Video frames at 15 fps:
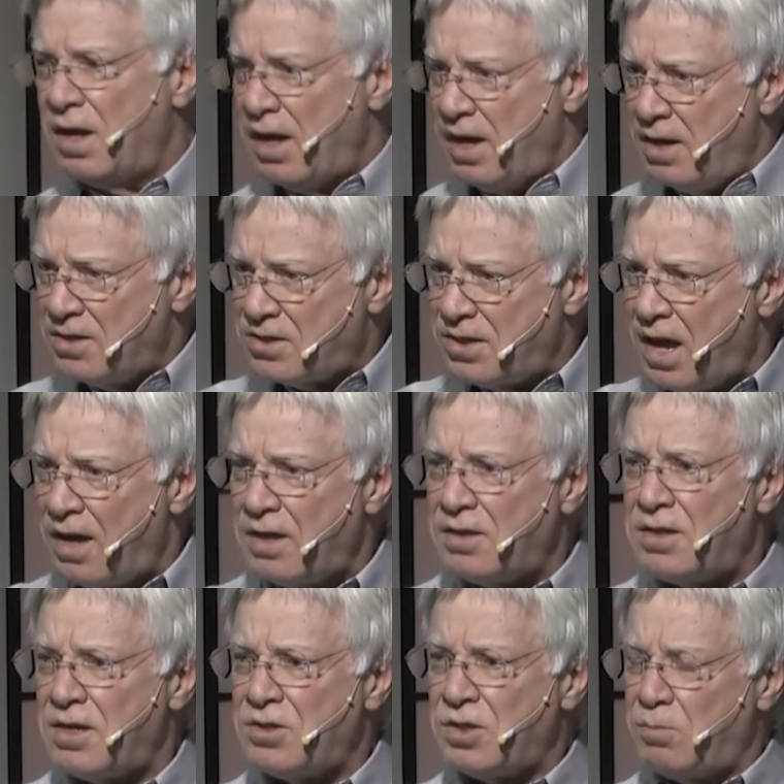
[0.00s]
It is not a
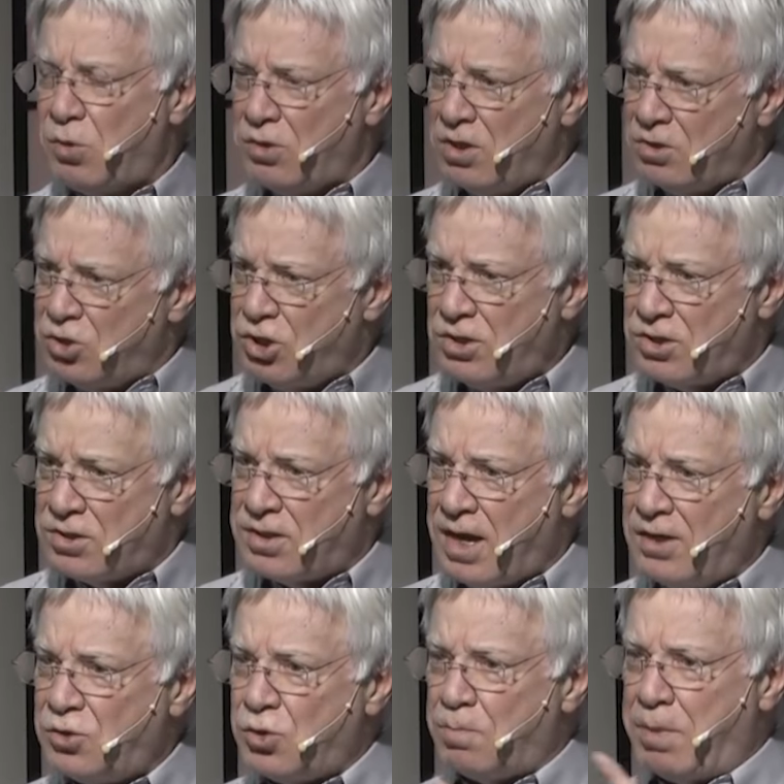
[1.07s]
testimony until Jesus
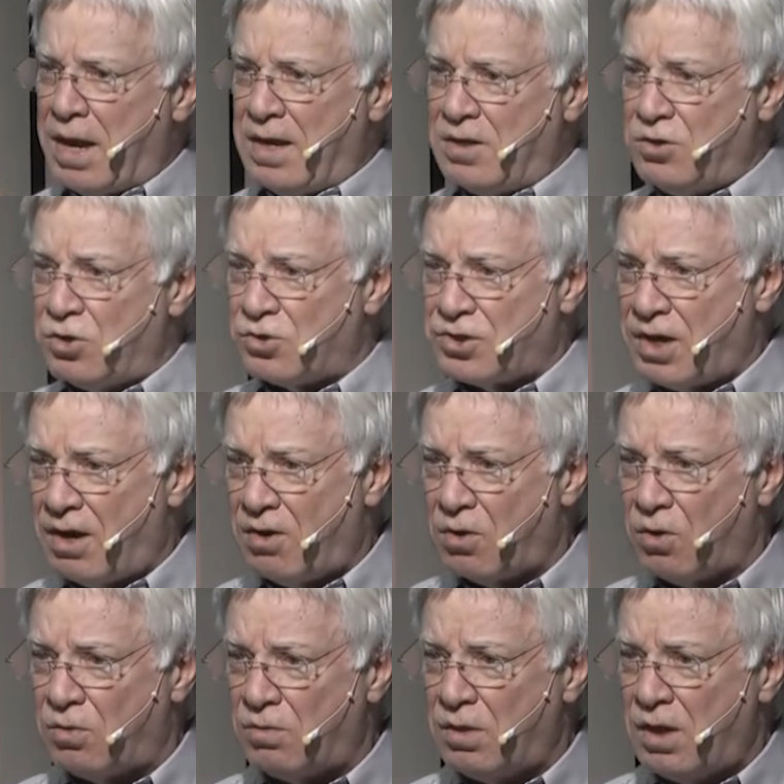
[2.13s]
takes your pain and your
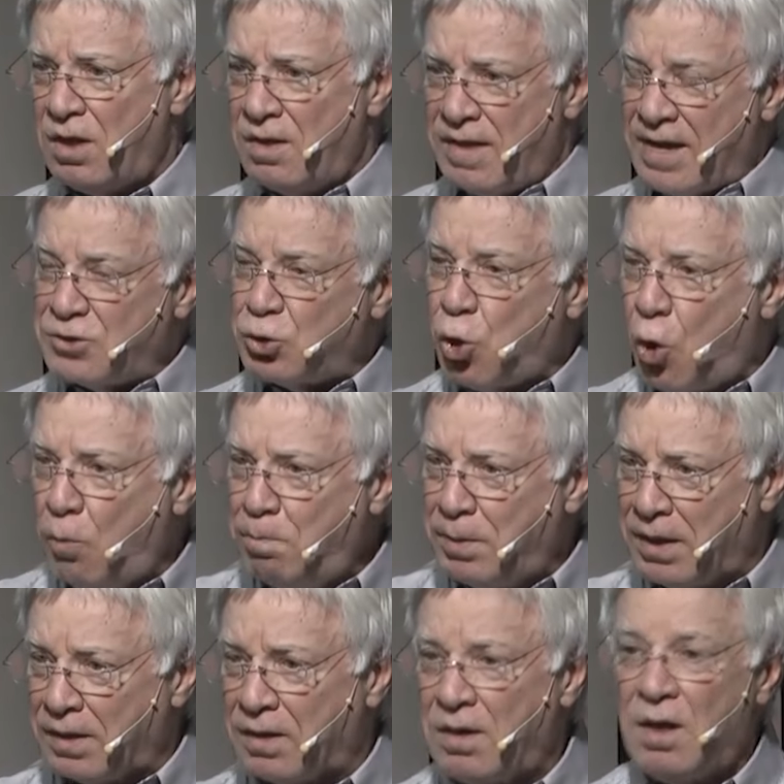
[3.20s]
sorrow. That's
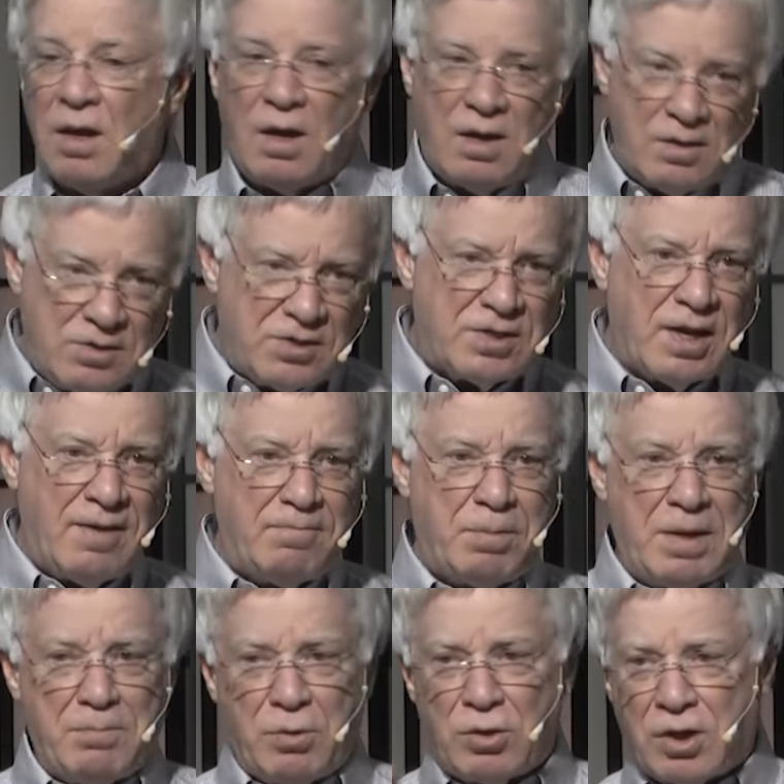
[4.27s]
coping. Unsaved
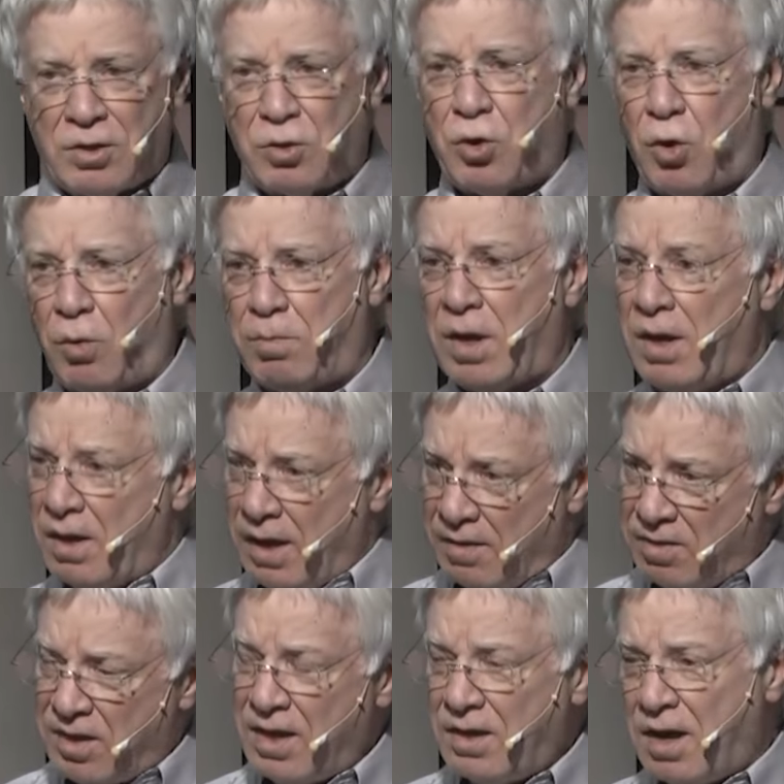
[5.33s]
people can cope,
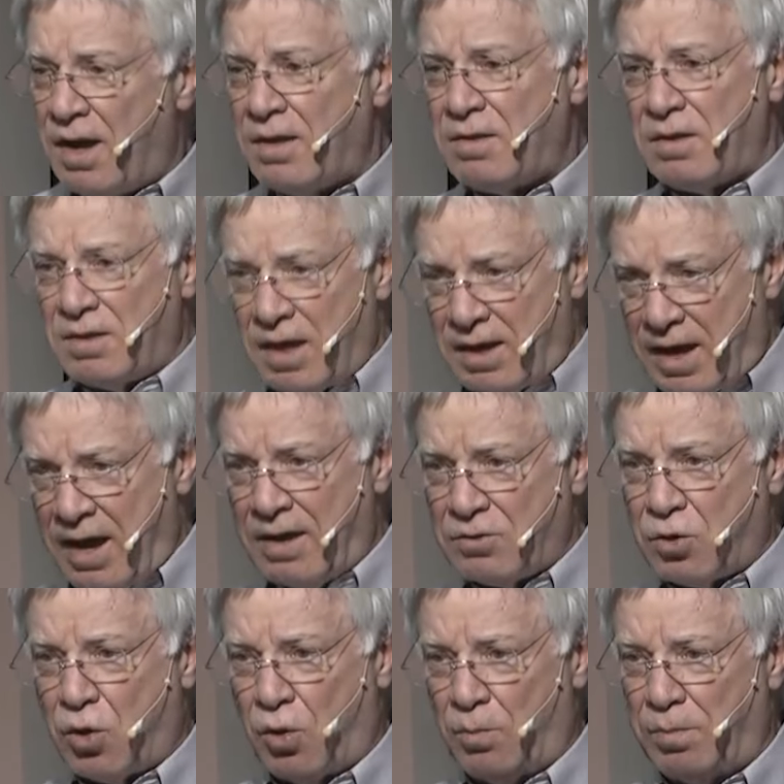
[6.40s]
and thank God that they
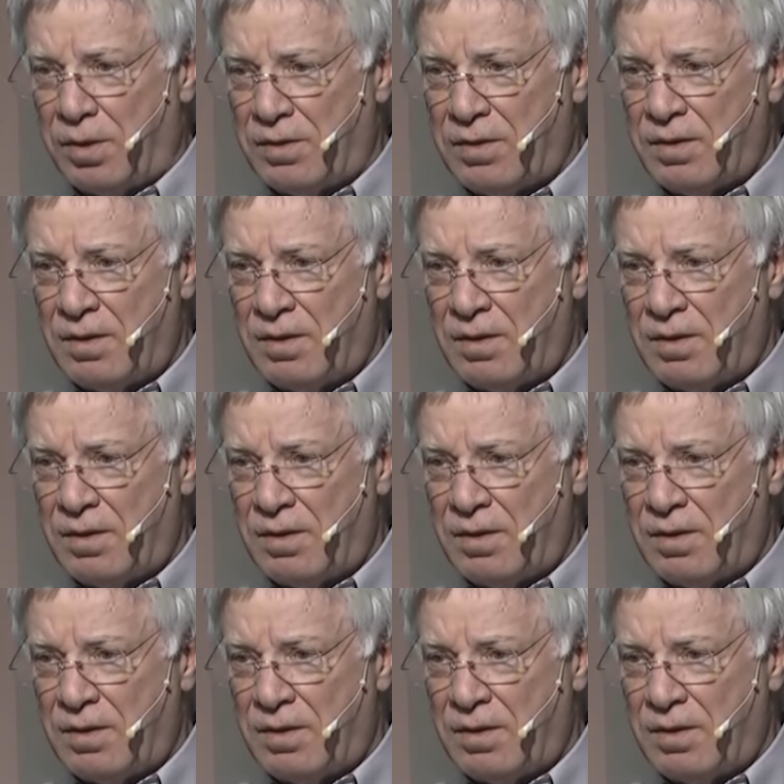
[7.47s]
can cope.